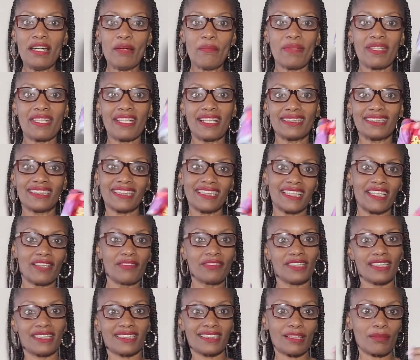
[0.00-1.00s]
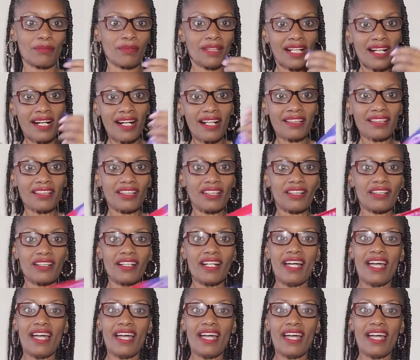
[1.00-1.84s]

because it gives it some color,